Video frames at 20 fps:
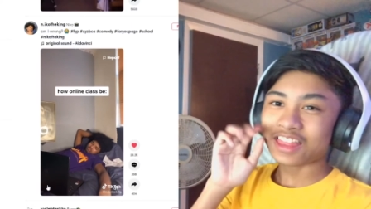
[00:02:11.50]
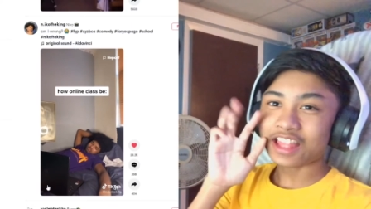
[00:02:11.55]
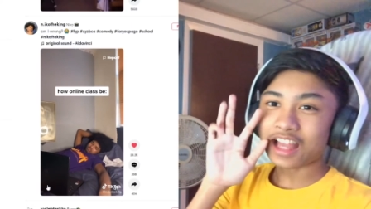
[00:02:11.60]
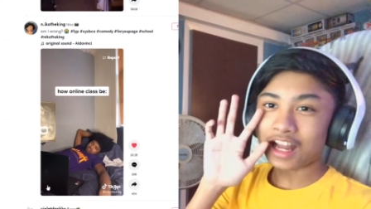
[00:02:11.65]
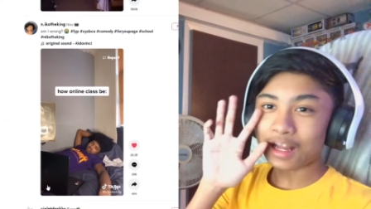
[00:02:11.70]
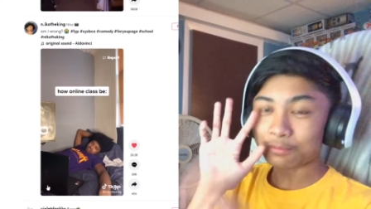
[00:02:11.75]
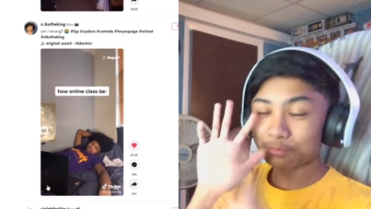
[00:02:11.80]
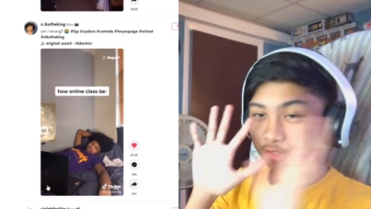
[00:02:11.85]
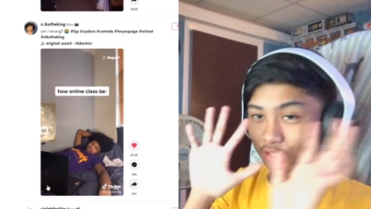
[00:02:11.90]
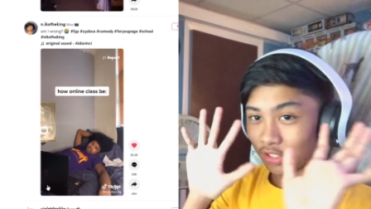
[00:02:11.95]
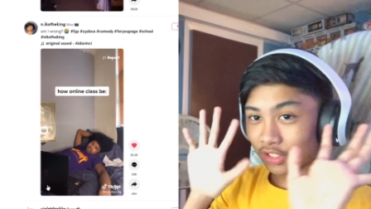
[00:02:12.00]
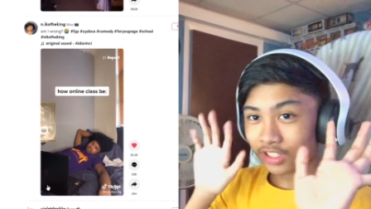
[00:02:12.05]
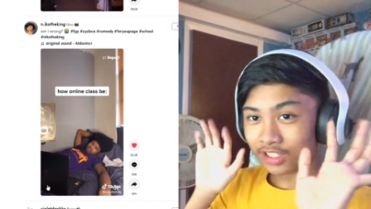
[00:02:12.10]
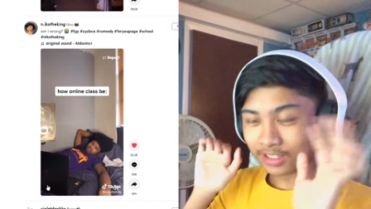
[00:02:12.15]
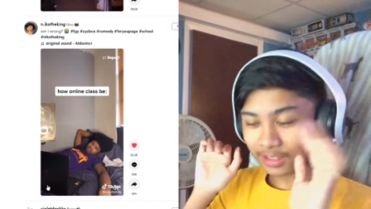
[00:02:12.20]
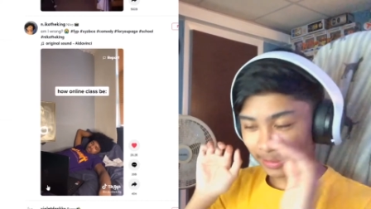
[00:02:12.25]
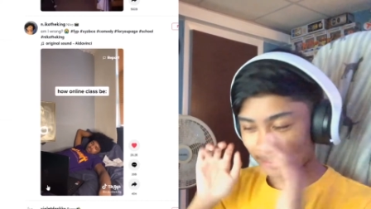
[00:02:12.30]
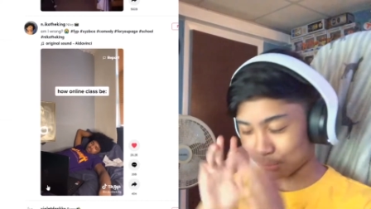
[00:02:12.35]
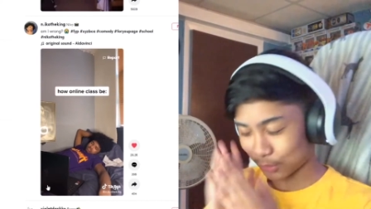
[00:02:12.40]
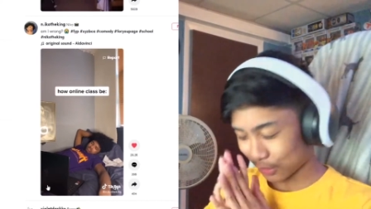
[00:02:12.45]
I'm sorry,
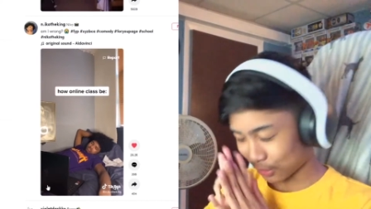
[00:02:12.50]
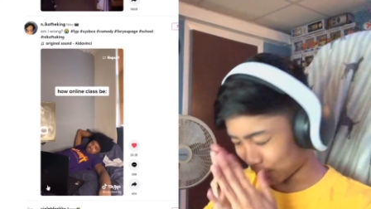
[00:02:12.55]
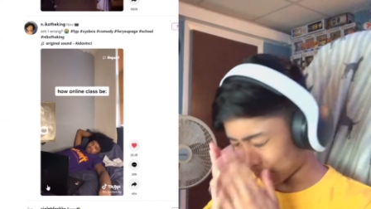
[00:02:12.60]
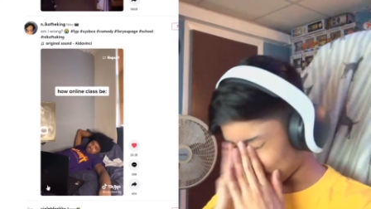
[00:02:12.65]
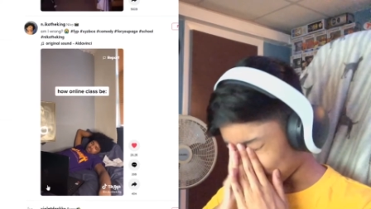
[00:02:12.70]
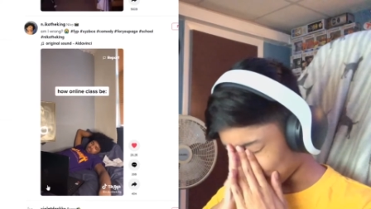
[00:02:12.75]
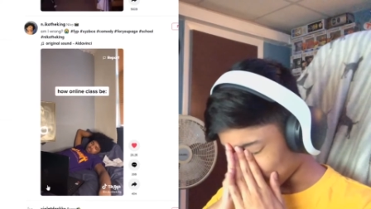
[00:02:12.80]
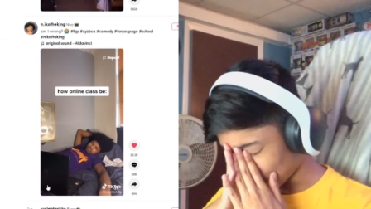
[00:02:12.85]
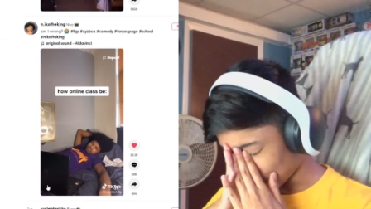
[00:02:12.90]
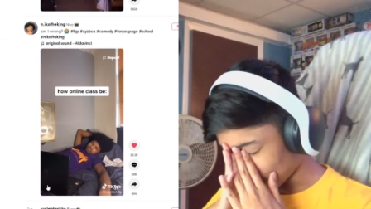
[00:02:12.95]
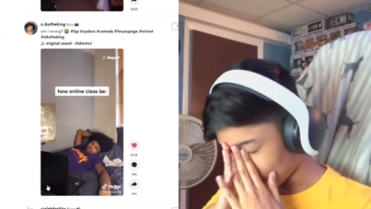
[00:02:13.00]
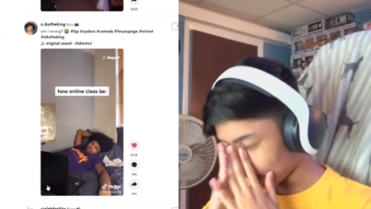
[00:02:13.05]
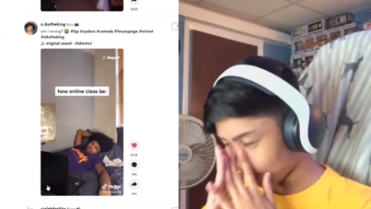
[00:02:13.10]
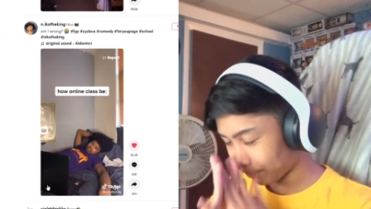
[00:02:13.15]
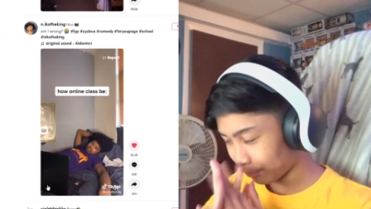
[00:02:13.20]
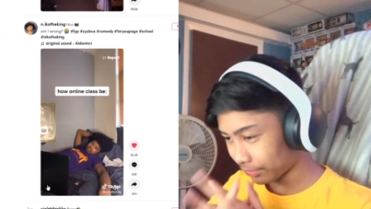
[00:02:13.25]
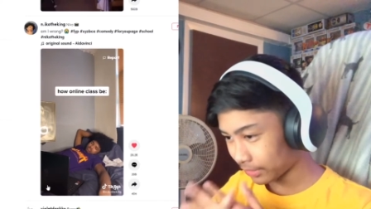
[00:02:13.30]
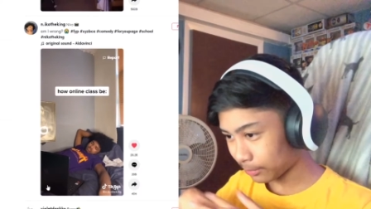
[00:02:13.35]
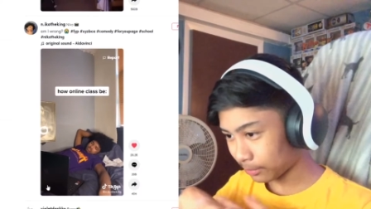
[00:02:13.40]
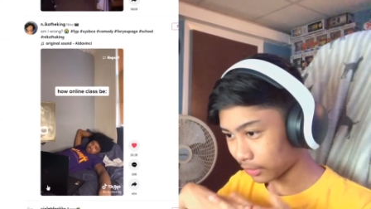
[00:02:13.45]
I'm sorry, I'm sorry.
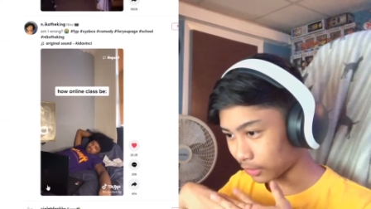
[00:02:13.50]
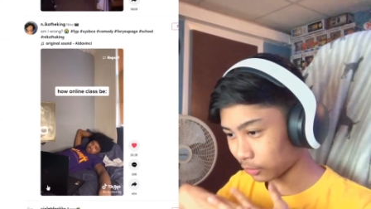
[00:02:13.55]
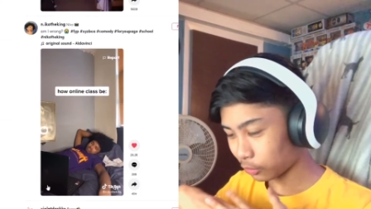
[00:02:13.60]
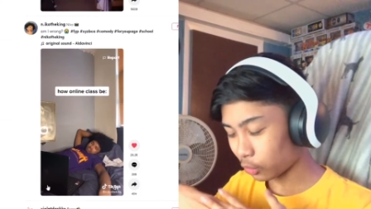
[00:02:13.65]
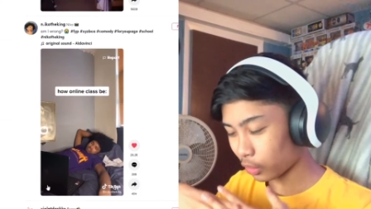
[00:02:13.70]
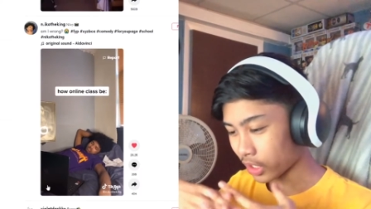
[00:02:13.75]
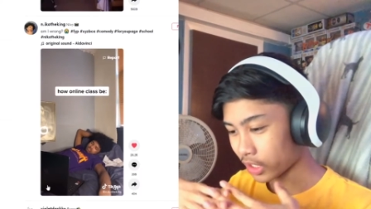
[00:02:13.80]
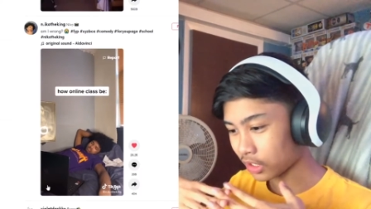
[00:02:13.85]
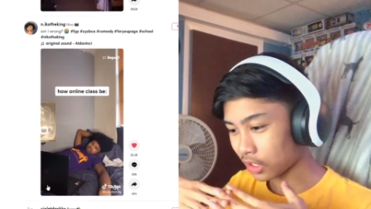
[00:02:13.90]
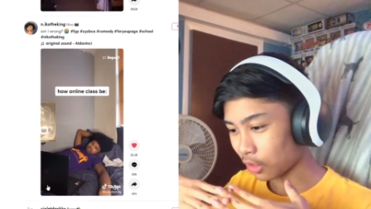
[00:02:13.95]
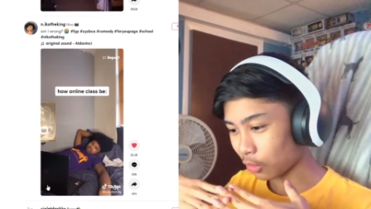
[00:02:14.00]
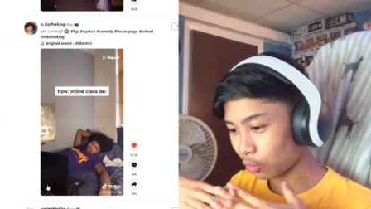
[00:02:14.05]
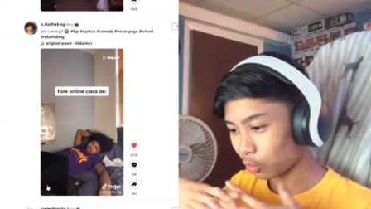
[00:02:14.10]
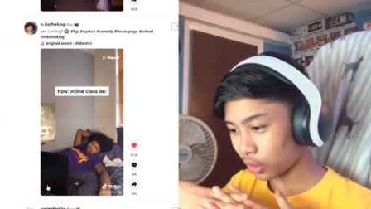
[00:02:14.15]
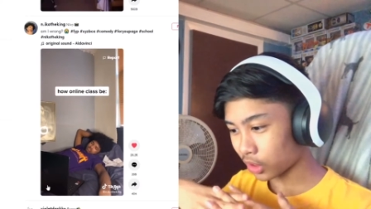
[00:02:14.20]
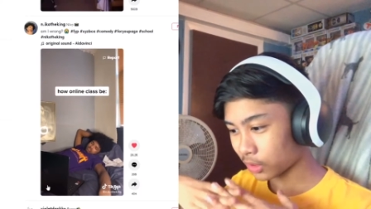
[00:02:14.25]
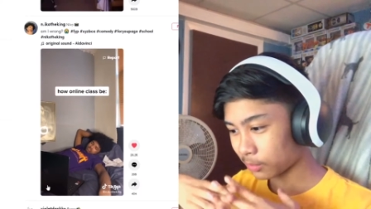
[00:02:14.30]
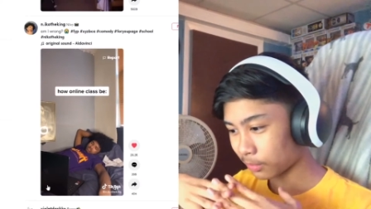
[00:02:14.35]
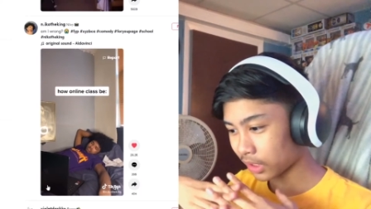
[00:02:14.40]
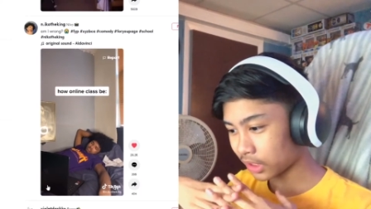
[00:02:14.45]
But when one
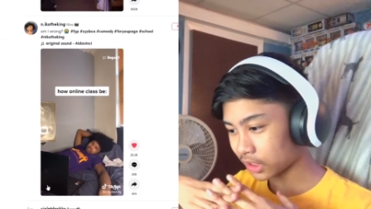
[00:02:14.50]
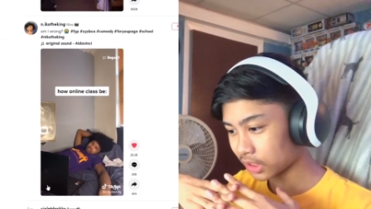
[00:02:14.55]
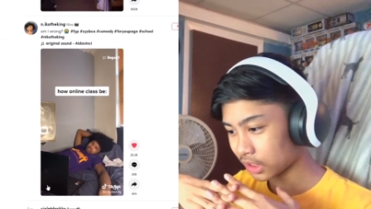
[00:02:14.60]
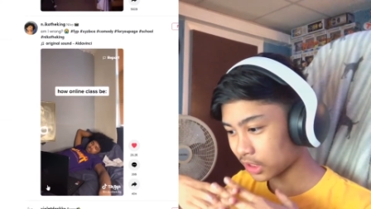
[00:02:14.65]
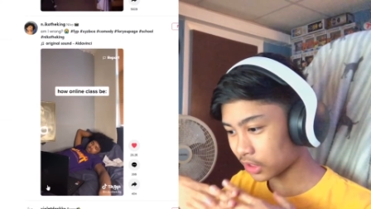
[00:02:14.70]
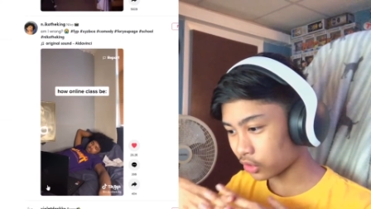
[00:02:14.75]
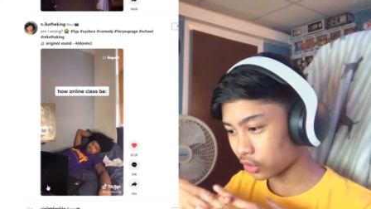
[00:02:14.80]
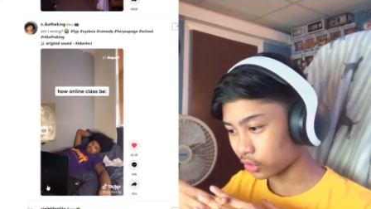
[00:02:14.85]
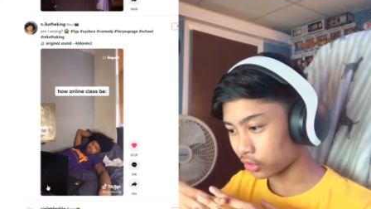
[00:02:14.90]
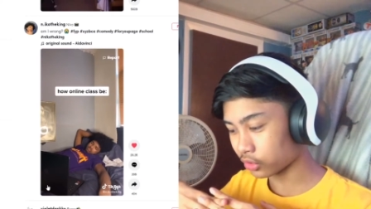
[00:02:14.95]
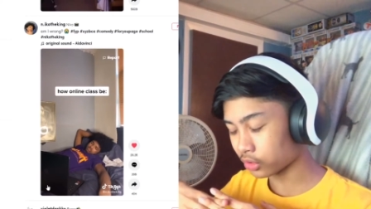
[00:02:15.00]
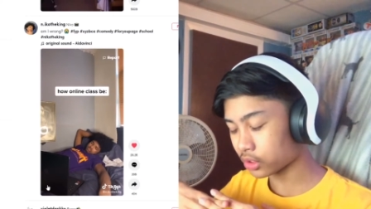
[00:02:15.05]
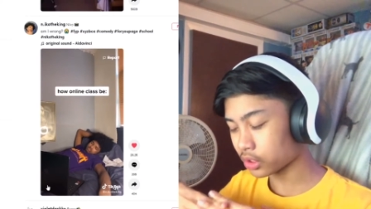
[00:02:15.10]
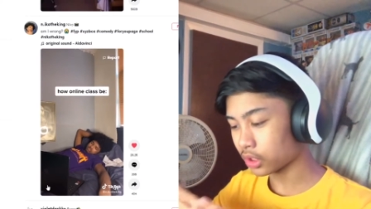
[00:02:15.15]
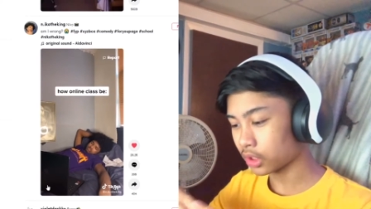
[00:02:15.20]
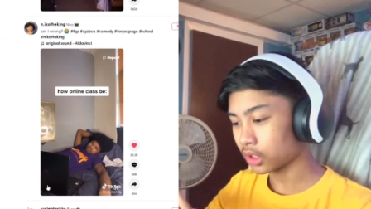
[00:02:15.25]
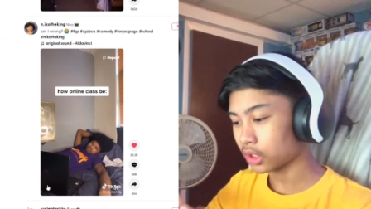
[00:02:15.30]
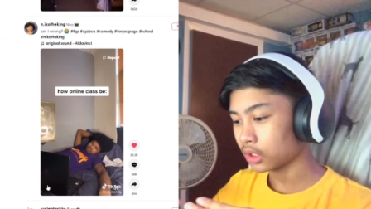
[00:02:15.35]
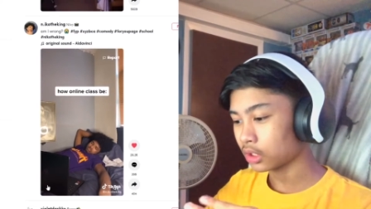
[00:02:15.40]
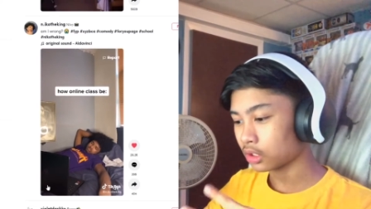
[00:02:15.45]
of my teachers
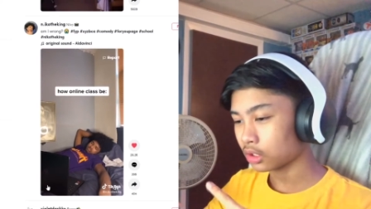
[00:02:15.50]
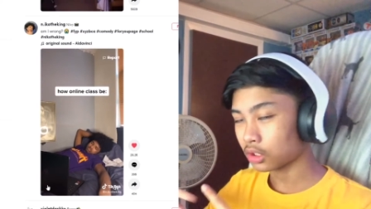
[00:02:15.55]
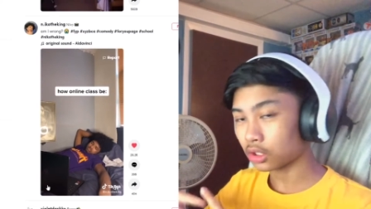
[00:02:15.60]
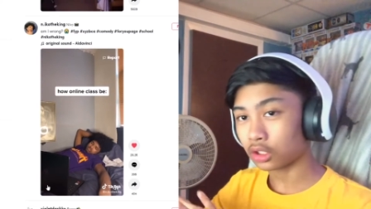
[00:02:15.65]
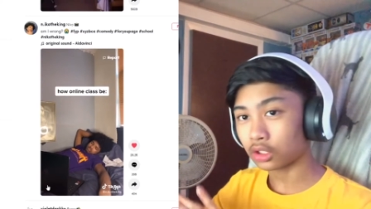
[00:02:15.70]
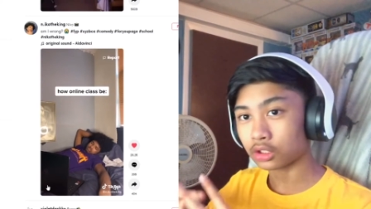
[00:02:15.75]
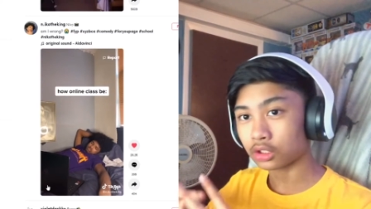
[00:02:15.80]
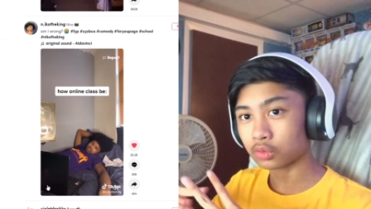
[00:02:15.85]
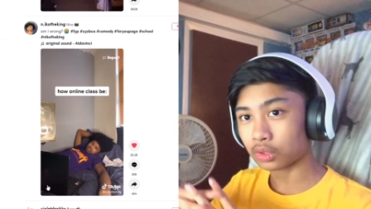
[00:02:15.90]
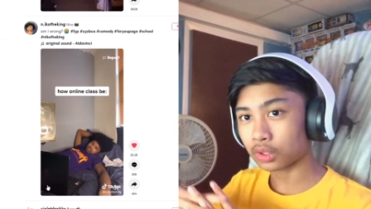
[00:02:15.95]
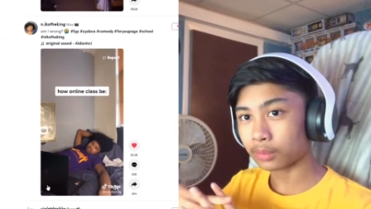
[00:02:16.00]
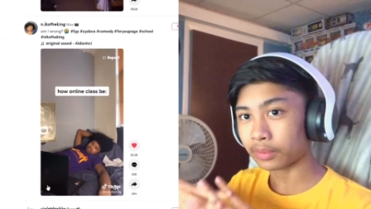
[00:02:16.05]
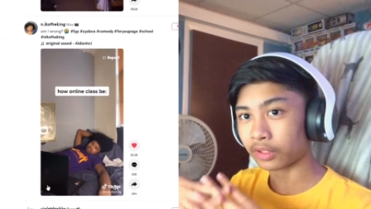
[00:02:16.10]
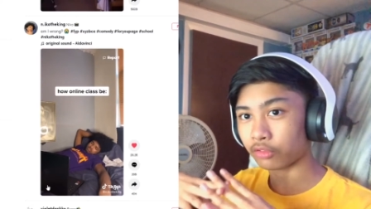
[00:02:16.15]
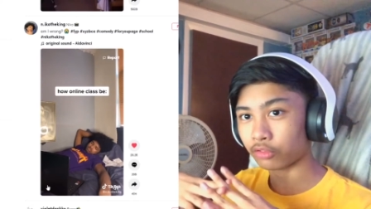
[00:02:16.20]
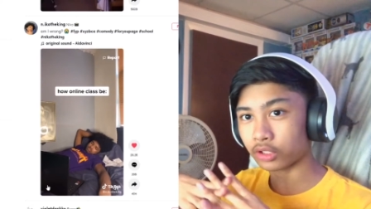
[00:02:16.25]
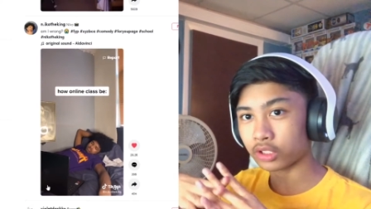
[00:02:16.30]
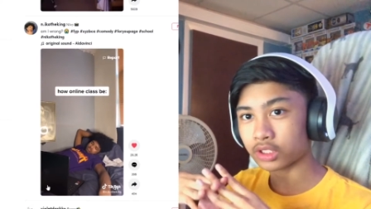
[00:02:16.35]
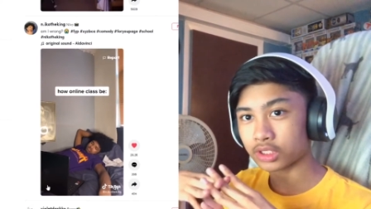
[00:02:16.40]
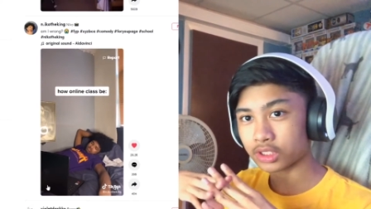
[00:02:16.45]
calls one of my
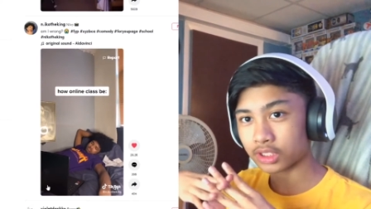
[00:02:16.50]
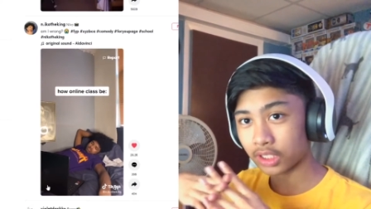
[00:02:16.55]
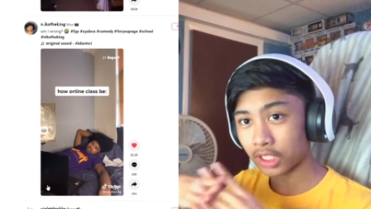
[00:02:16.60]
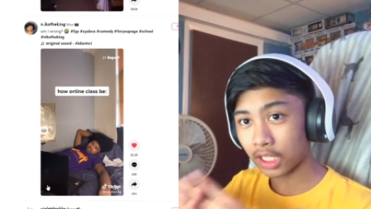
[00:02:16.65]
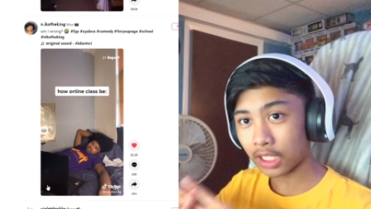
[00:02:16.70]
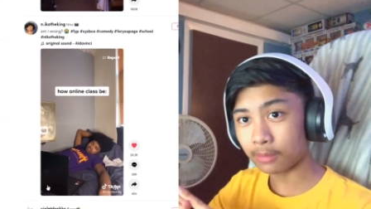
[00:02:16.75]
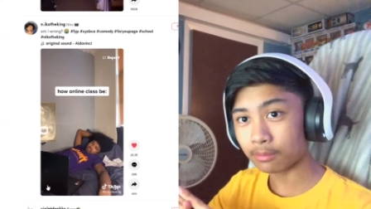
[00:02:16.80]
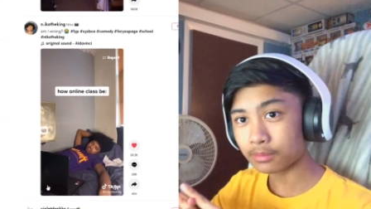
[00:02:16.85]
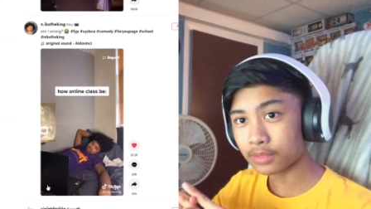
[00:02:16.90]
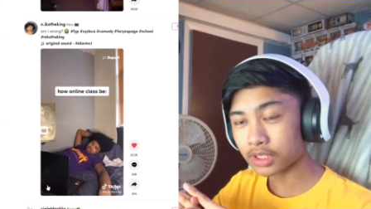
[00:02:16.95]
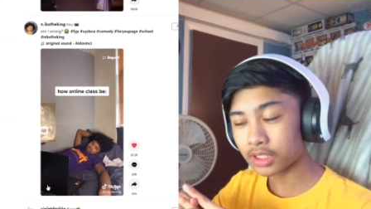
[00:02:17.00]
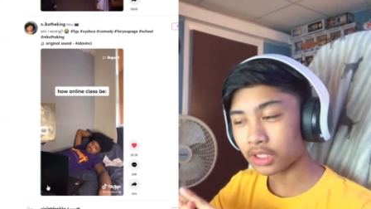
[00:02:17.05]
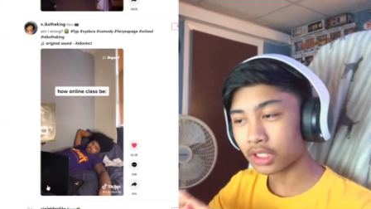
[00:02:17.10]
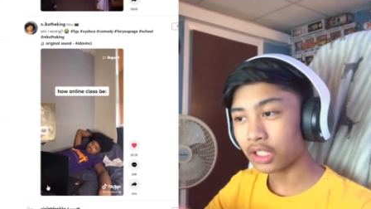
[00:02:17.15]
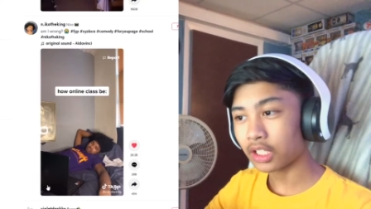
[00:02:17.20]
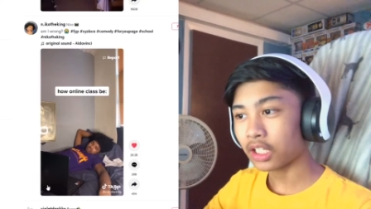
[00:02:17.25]
friends' names,